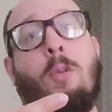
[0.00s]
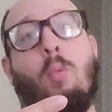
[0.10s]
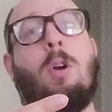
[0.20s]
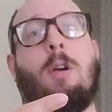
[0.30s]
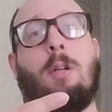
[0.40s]
the
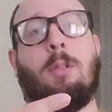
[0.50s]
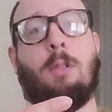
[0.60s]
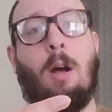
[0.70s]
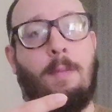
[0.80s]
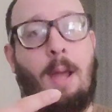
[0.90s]
word
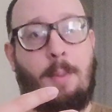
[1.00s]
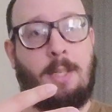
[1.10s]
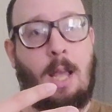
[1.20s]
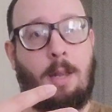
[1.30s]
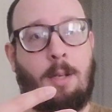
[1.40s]
of that
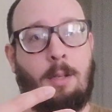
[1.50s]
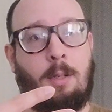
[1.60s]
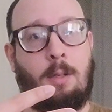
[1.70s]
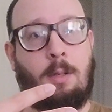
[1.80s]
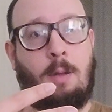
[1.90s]
mentality.
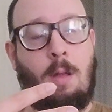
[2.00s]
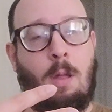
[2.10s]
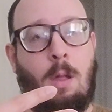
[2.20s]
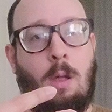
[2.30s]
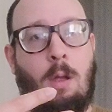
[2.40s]

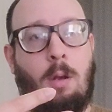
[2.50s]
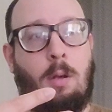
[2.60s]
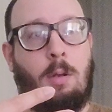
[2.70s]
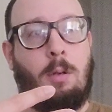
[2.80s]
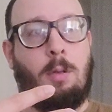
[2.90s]

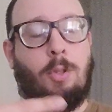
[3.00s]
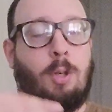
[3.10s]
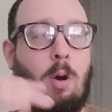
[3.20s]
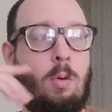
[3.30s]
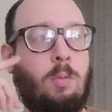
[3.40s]

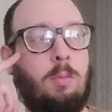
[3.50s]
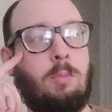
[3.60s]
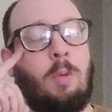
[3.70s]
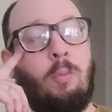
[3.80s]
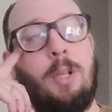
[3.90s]
So
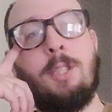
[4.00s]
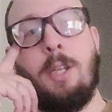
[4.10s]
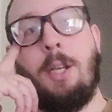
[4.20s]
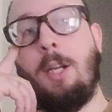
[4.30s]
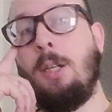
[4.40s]
when we
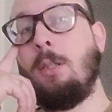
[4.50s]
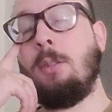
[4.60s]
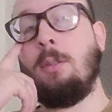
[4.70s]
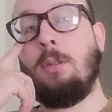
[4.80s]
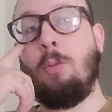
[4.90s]
sit
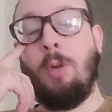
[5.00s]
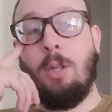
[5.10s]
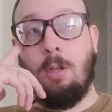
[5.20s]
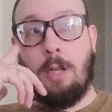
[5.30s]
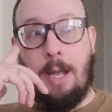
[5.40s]
here and we
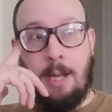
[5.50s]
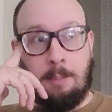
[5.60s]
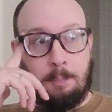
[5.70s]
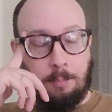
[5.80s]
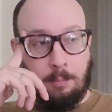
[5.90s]
look
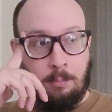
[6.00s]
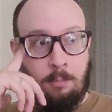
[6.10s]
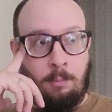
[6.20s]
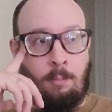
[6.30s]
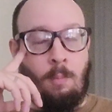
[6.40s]
at
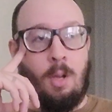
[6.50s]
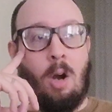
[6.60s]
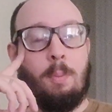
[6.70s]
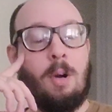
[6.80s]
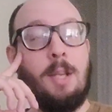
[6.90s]

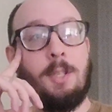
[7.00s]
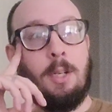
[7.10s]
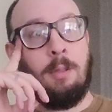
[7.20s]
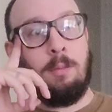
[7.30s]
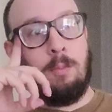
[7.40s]
Our
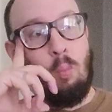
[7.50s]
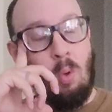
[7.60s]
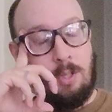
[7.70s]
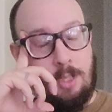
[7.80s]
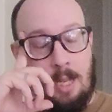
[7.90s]
president,
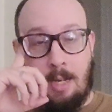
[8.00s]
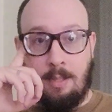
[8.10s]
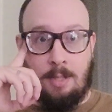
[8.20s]
once again,